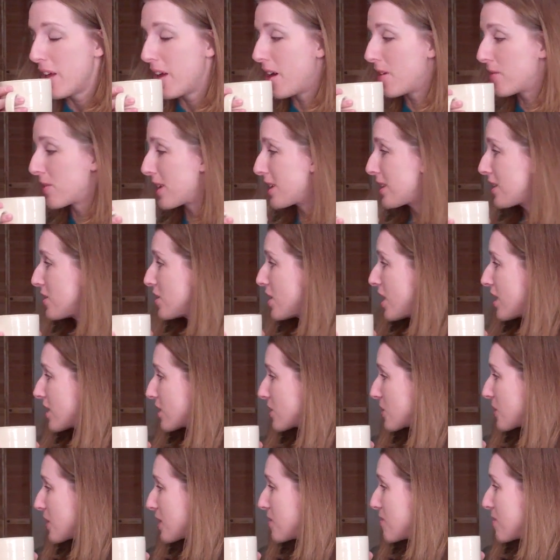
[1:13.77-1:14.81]
I've got the dogs
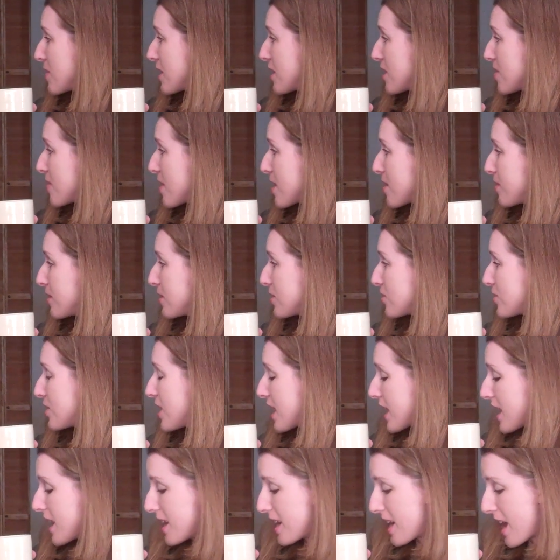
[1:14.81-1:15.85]
with me. The babies are
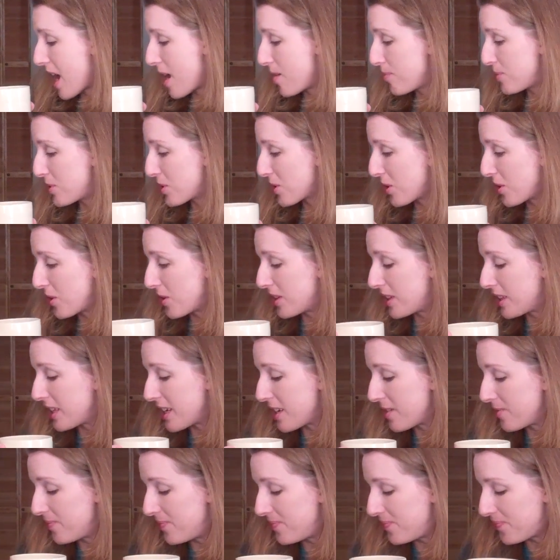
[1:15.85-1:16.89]
taking naps
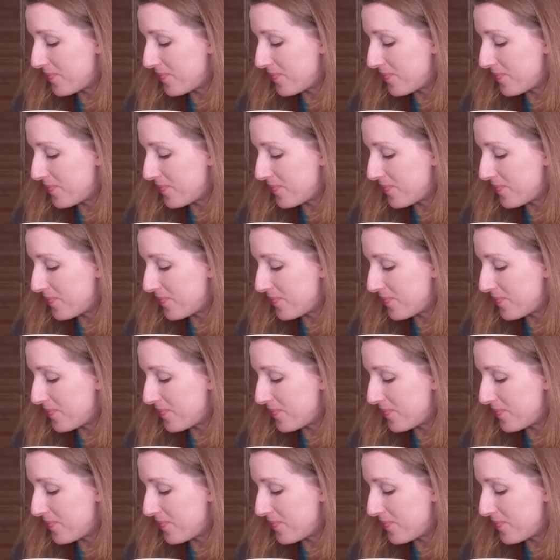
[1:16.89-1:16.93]
currently.